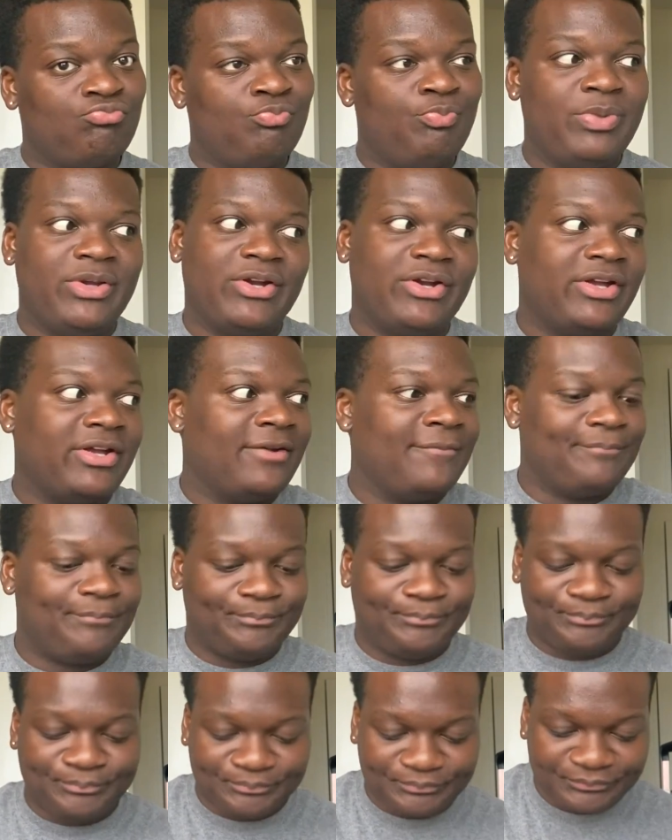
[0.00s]
period.
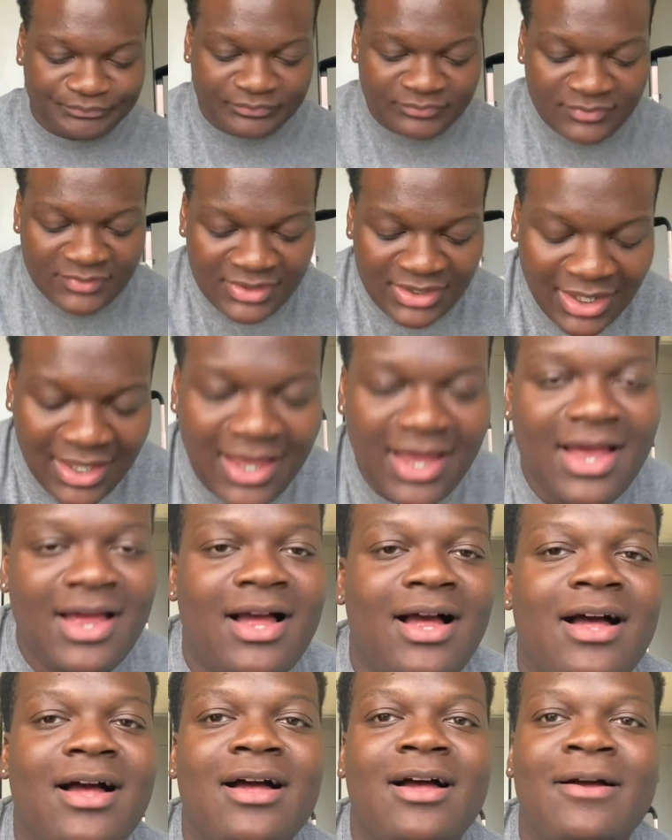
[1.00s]

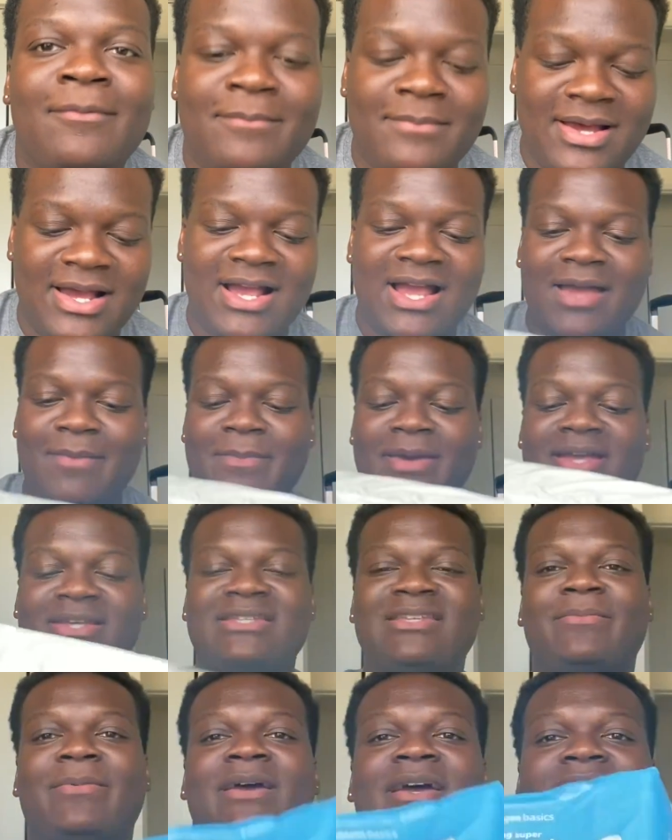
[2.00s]
I got
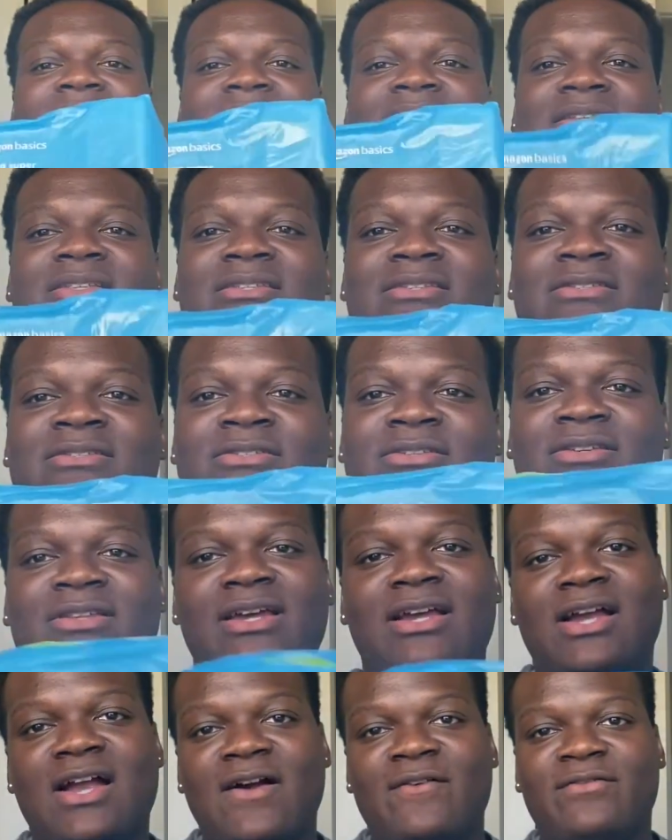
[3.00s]
maxi pads to
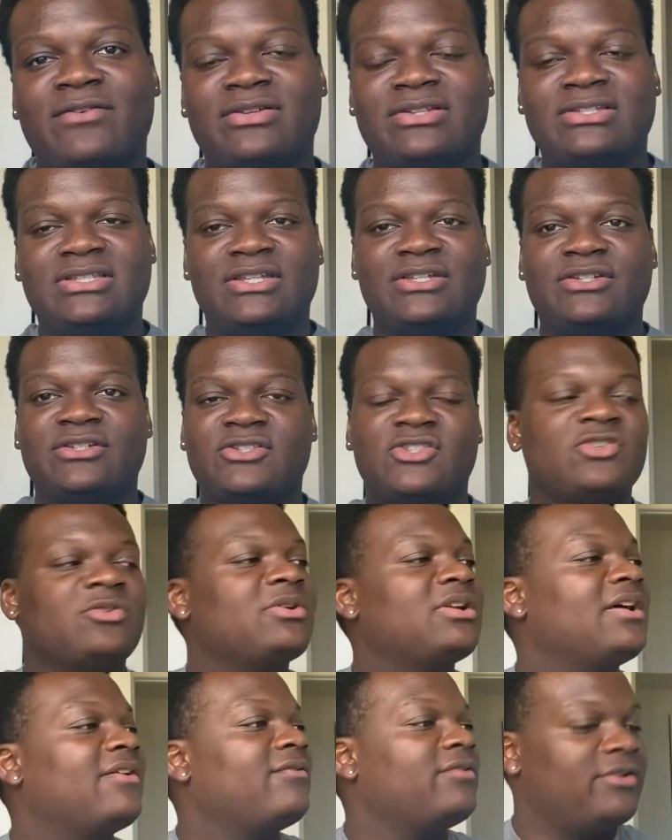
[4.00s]
like cover incisions or
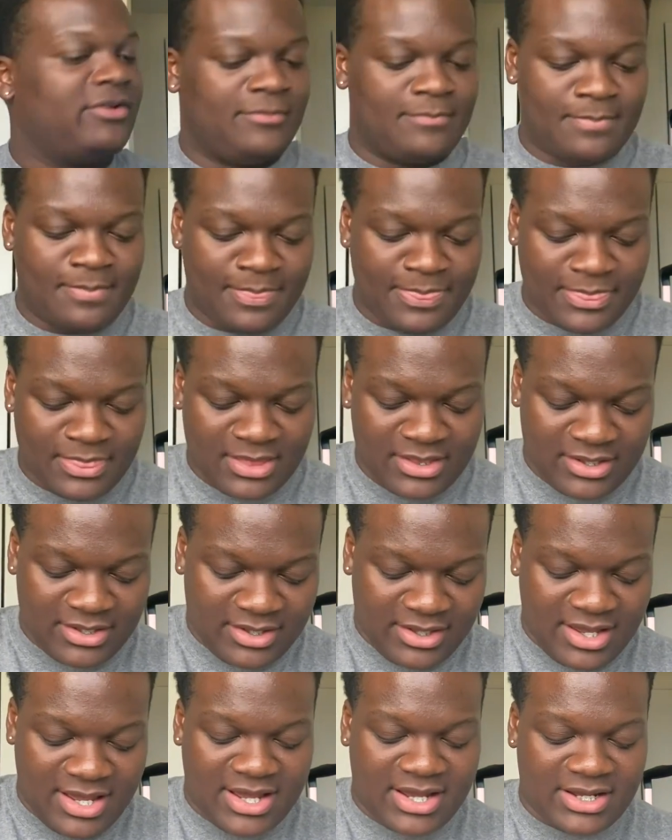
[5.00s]
whatever.
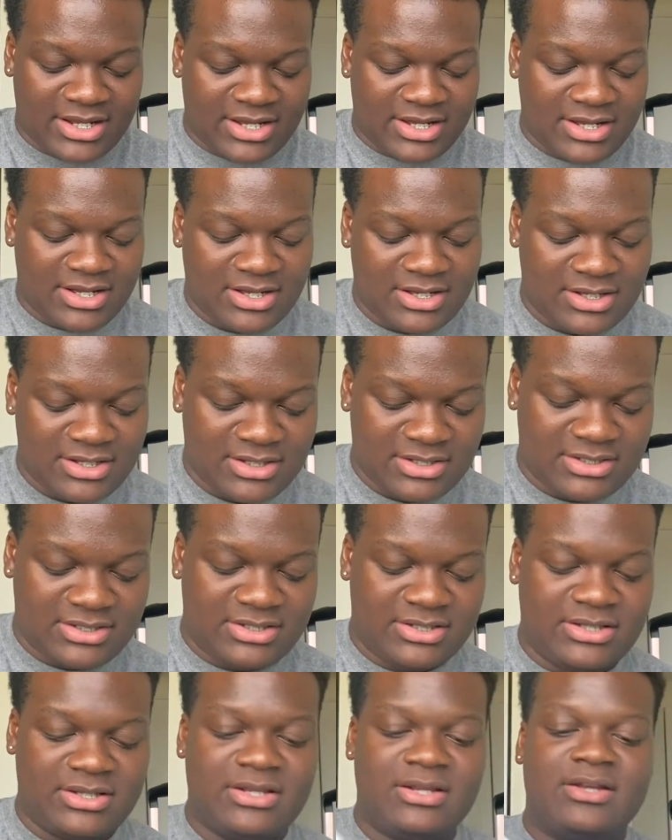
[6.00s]
I got
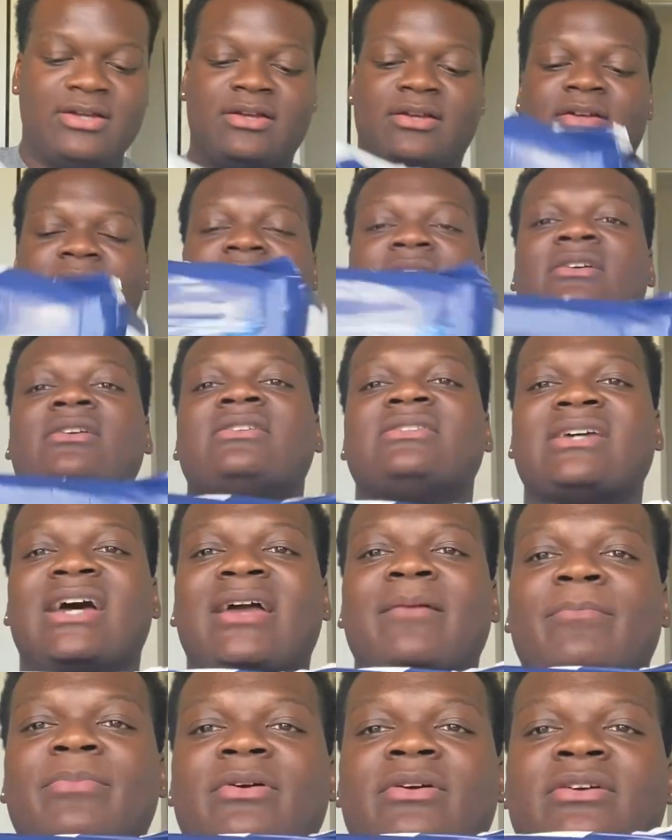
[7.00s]

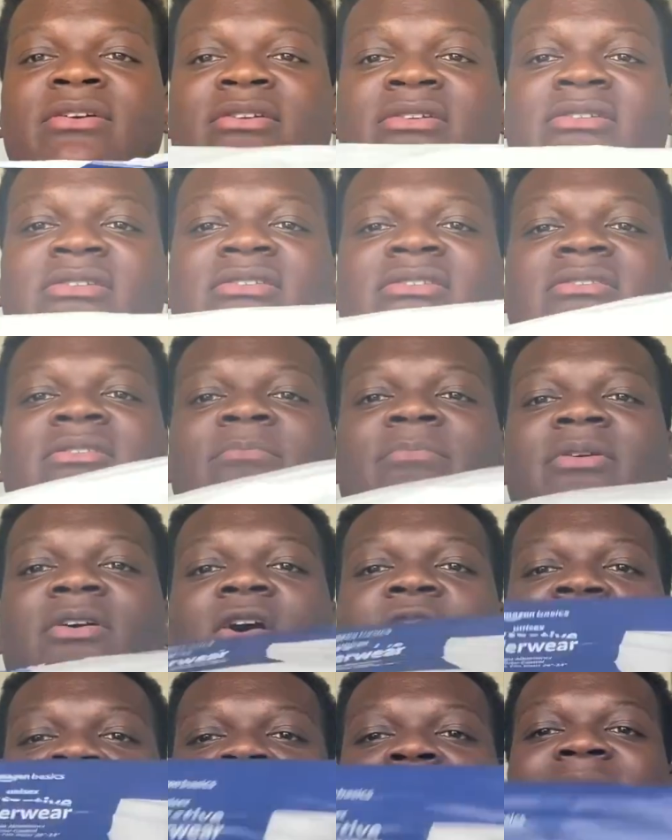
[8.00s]
diapers to put
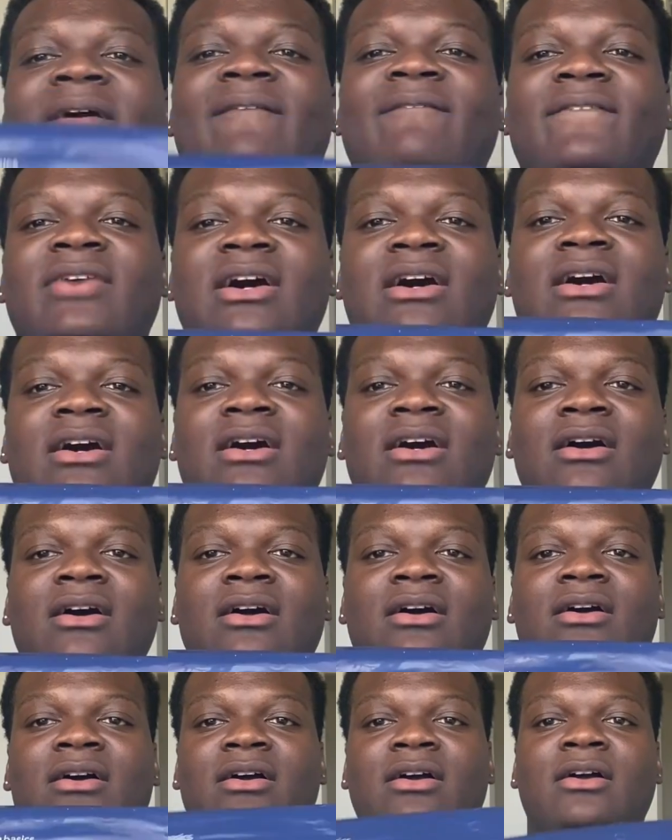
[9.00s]
over my
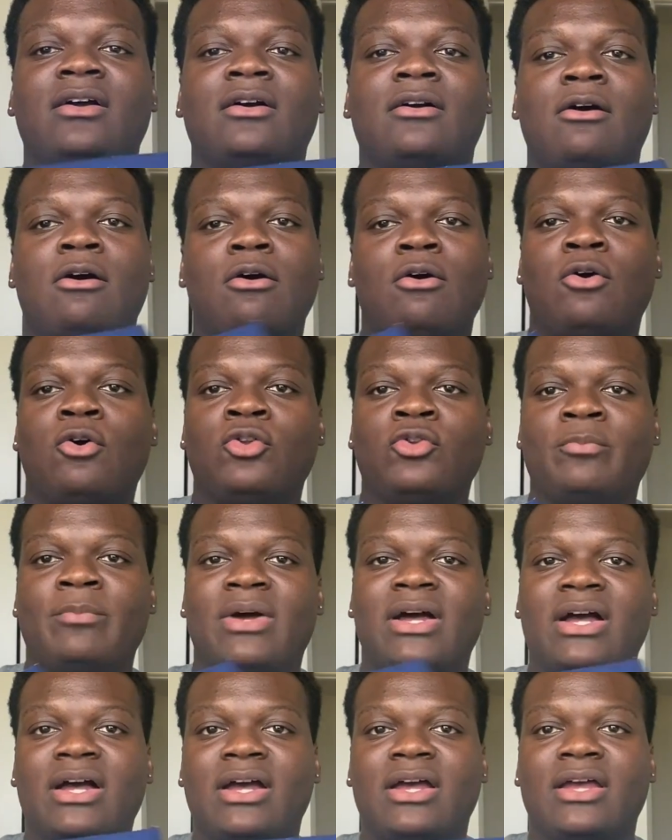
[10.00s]
faja, hold
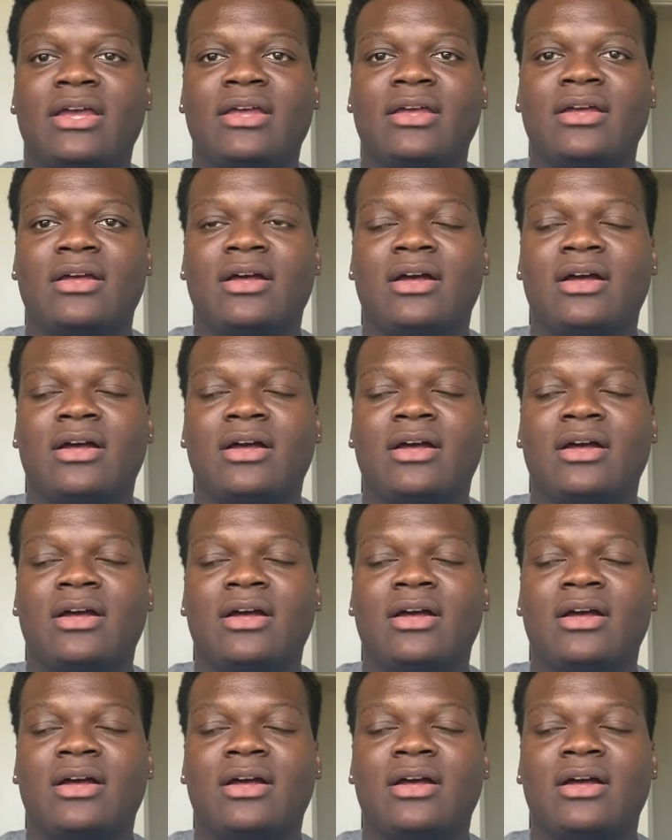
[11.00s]
my